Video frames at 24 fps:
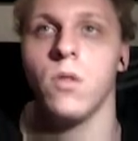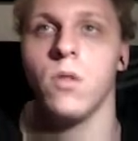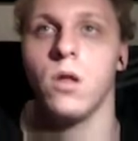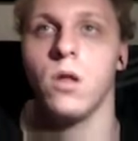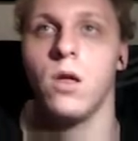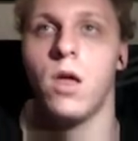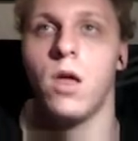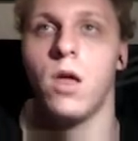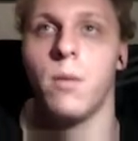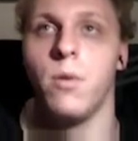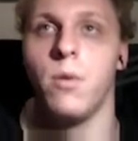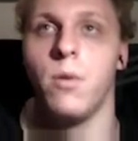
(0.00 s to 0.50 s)

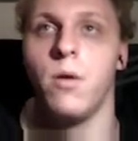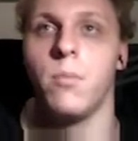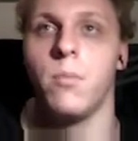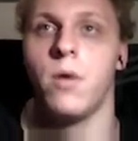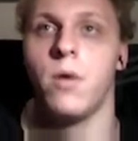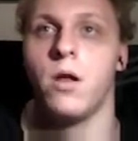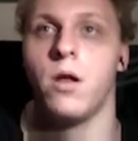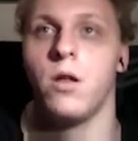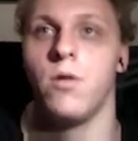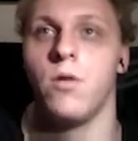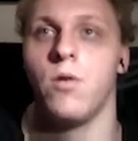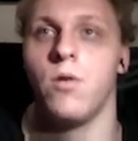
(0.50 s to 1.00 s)
Yeah, bear in
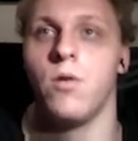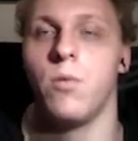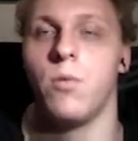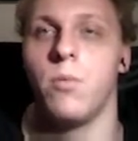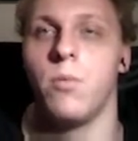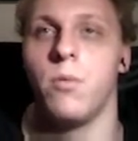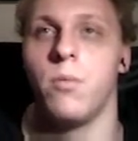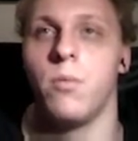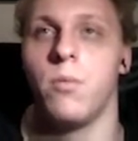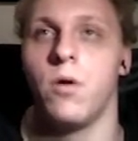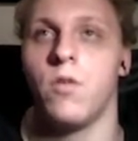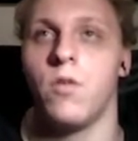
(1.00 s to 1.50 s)
mind that you're
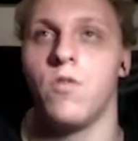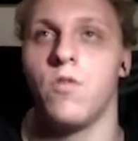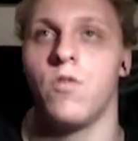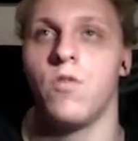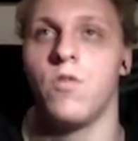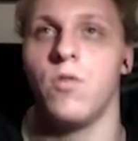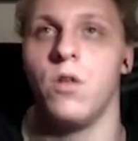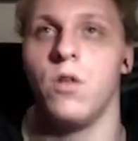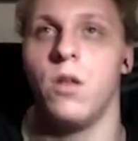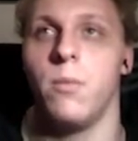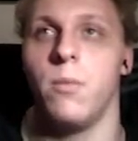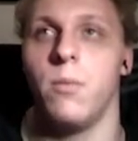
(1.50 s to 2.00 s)
pretty much
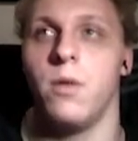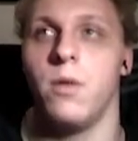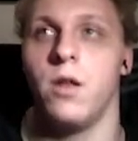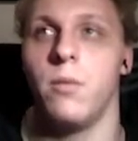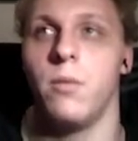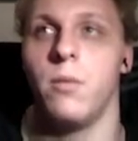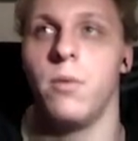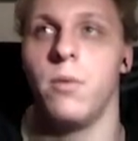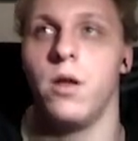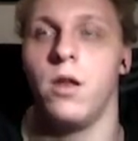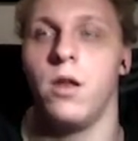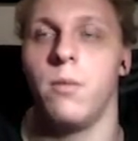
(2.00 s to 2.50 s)

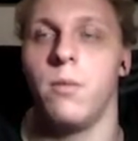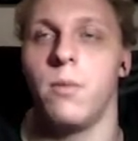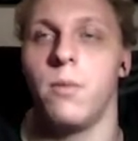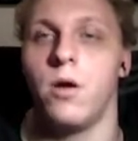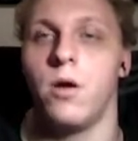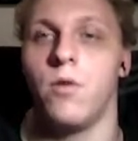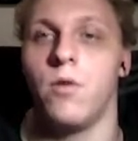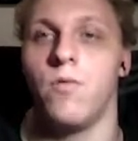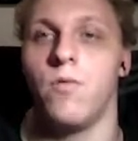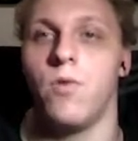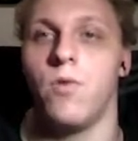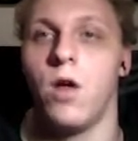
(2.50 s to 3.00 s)
limited by the
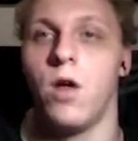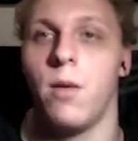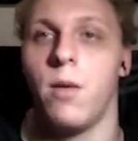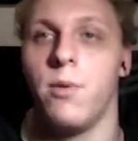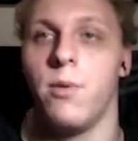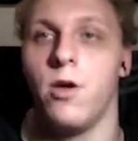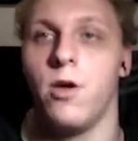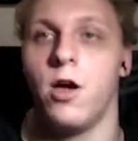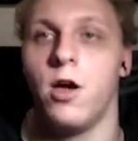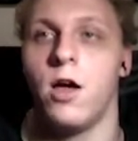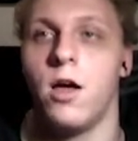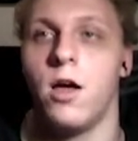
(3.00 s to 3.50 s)
amount of RAM
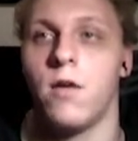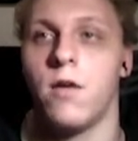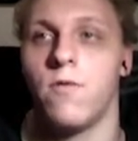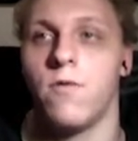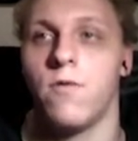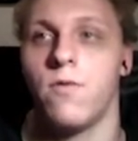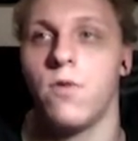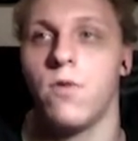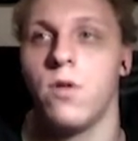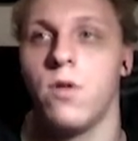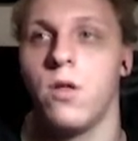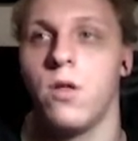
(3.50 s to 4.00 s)
you have.
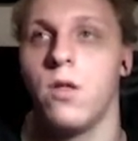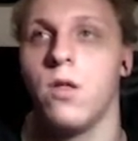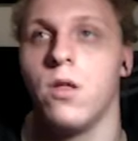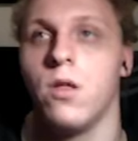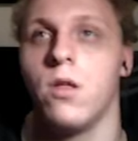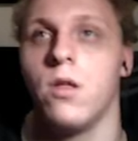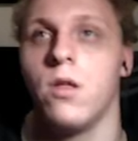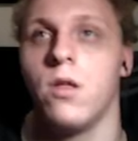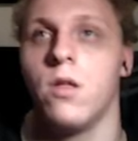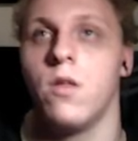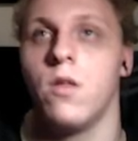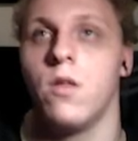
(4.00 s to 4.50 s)

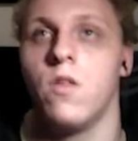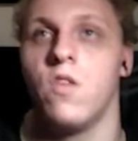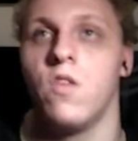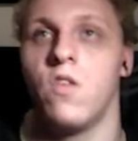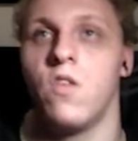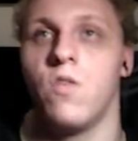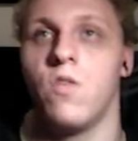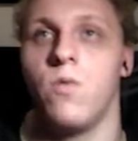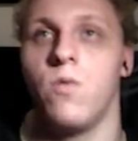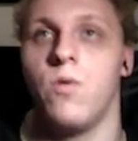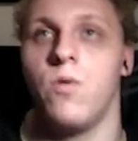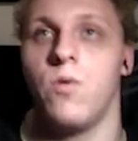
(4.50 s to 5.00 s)

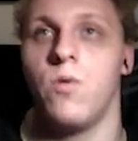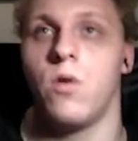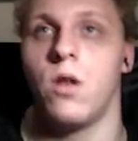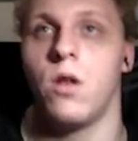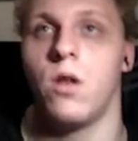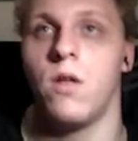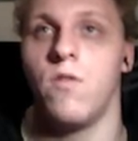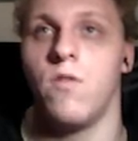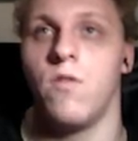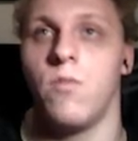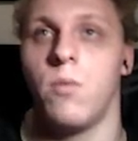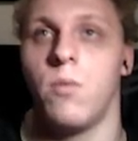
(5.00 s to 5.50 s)
Since we do not
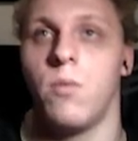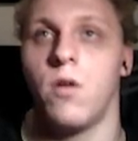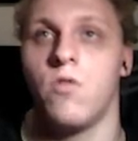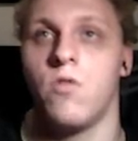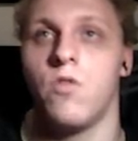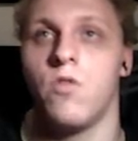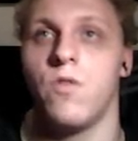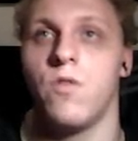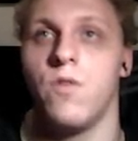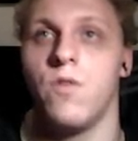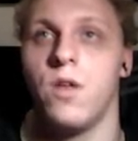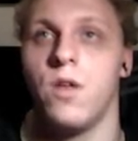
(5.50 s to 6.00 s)
have much
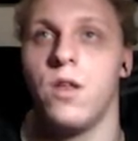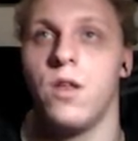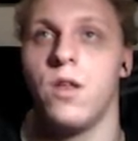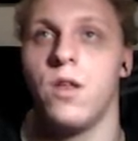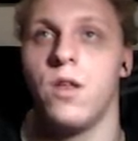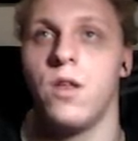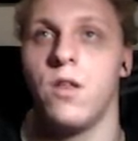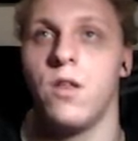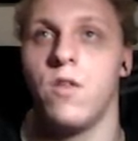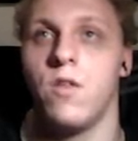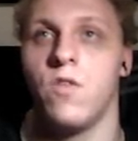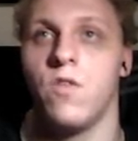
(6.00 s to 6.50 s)
of it
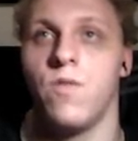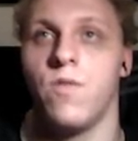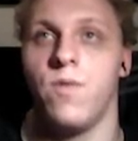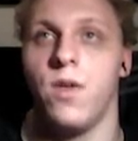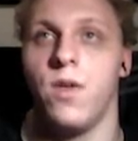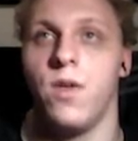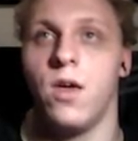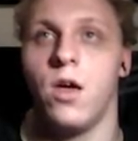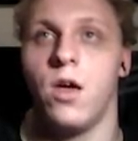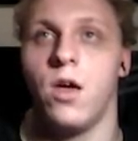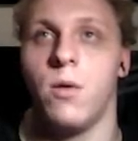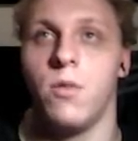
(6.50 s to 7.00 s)
in this
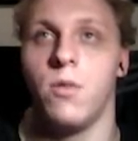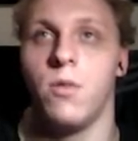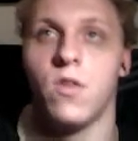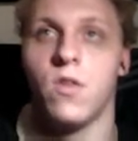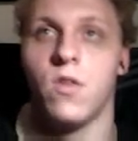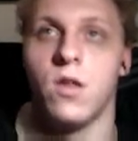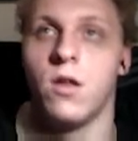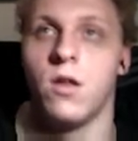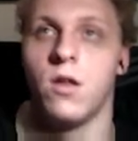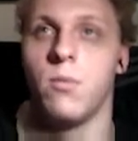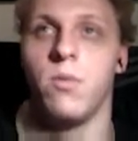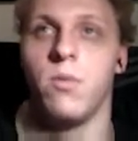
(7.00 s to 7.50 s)
VM, it's
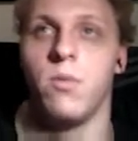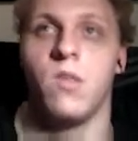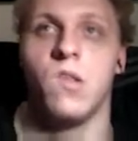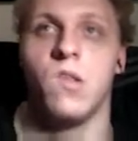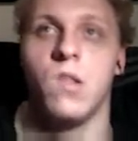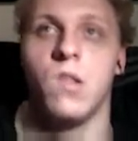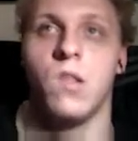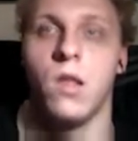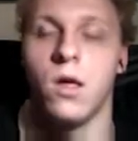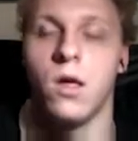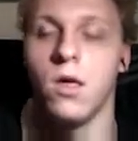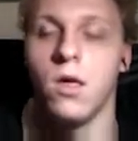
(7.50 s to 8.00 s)
gonna be
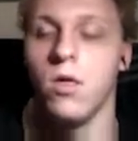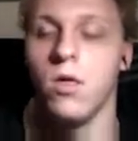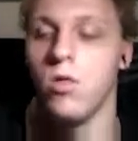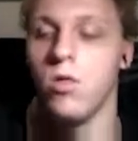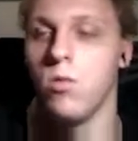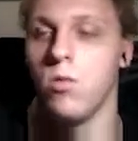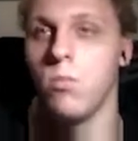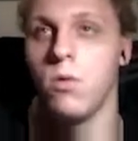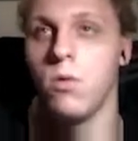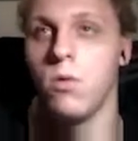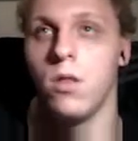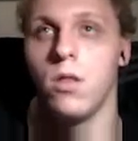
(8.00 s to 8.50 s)
sluggish,
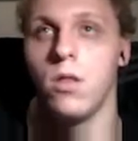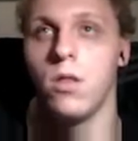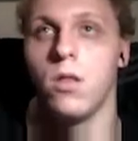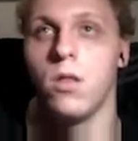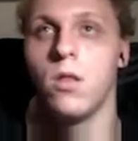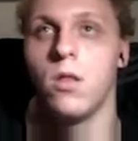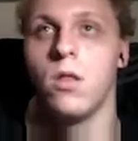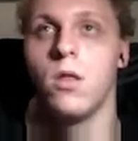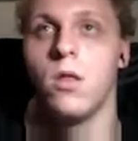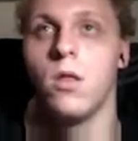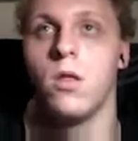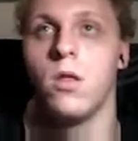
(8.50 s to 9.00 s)
but
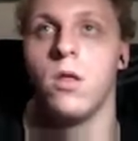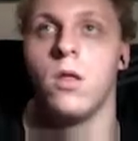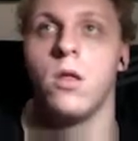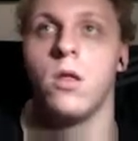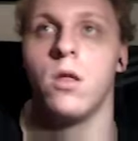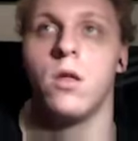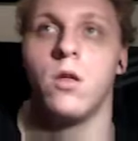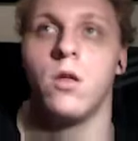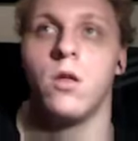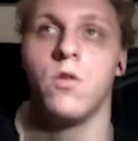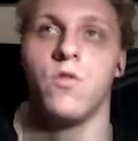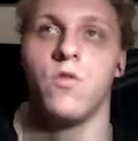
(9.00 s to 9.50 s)

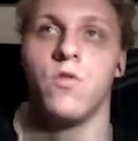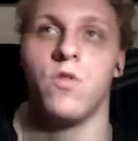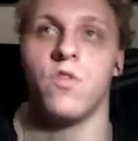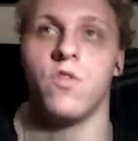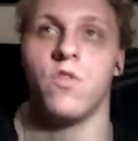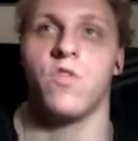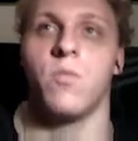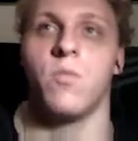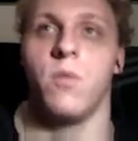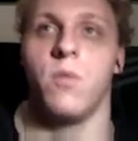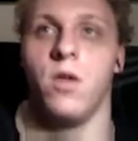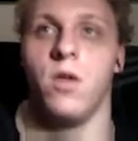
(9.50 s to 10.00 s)

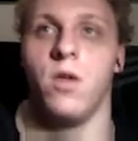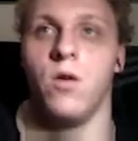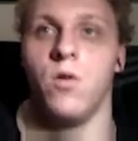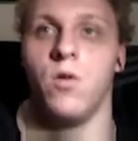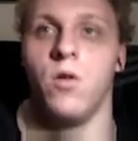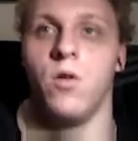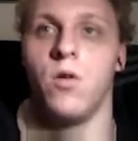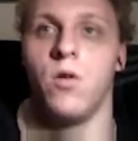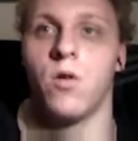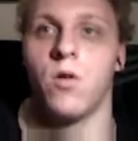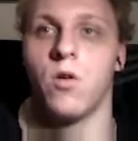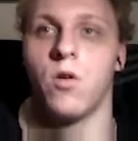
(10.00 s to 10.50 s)
trust me, on
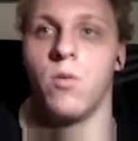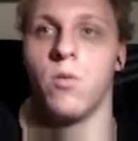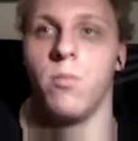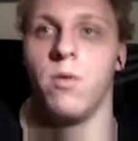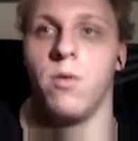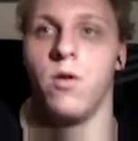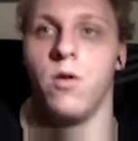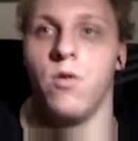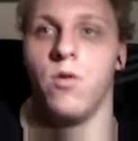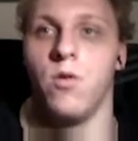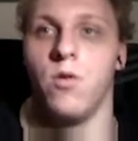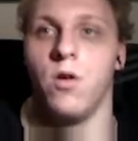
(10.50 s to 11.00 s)
your
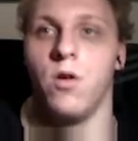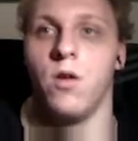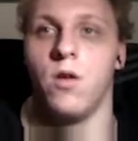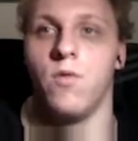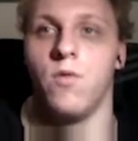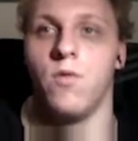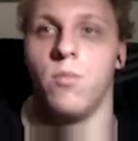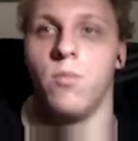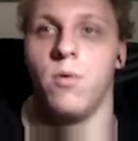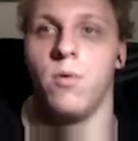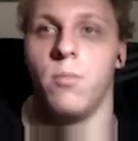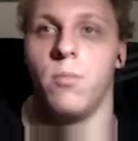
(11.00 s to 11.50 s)
computer it
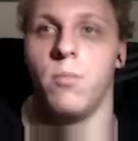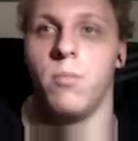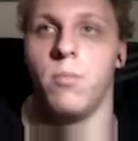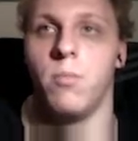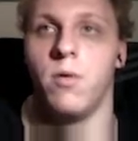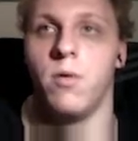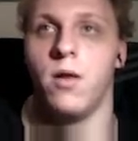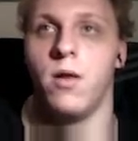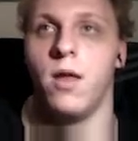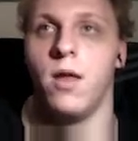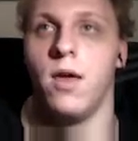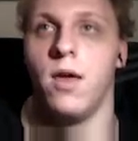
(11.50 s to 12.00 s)
will be
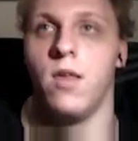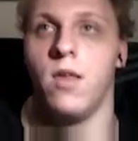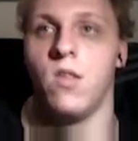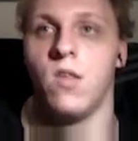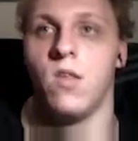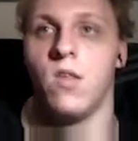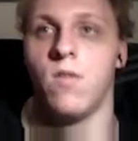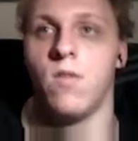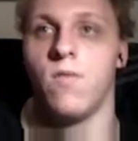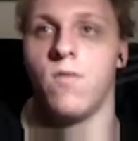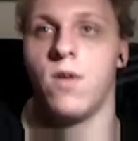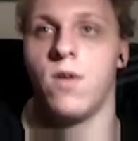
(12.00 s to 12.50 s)

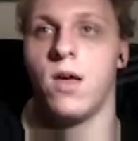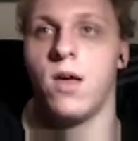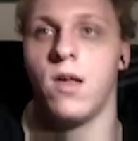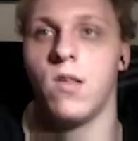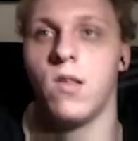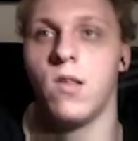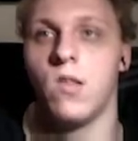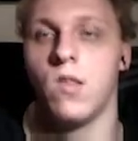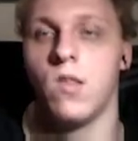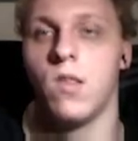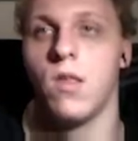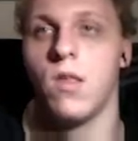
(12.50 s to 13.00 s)
blazing
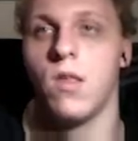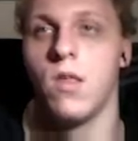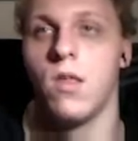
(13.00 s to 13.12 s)
fast.